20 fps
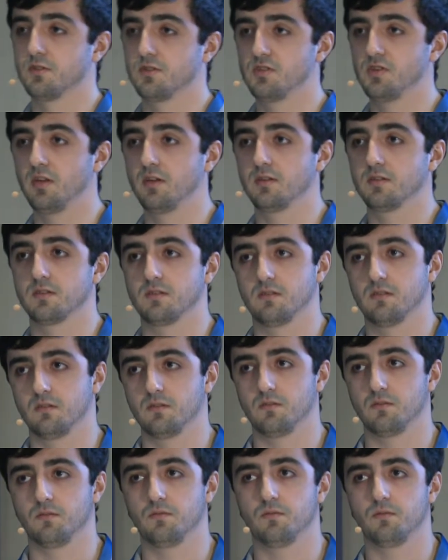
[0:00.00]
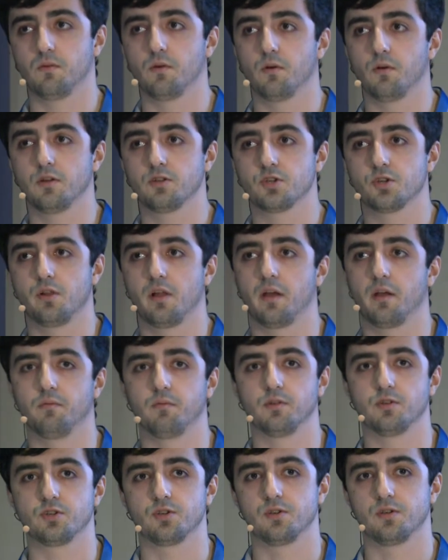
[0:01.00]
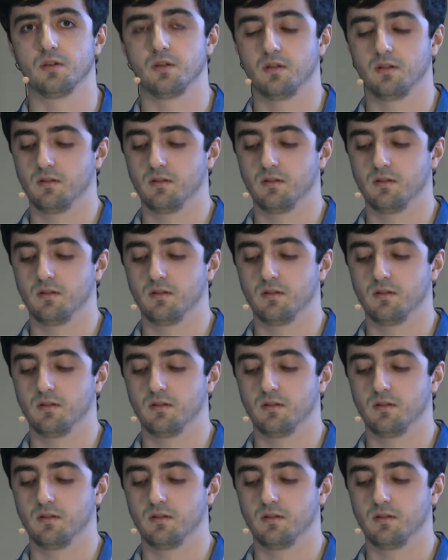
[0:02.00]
things for each language.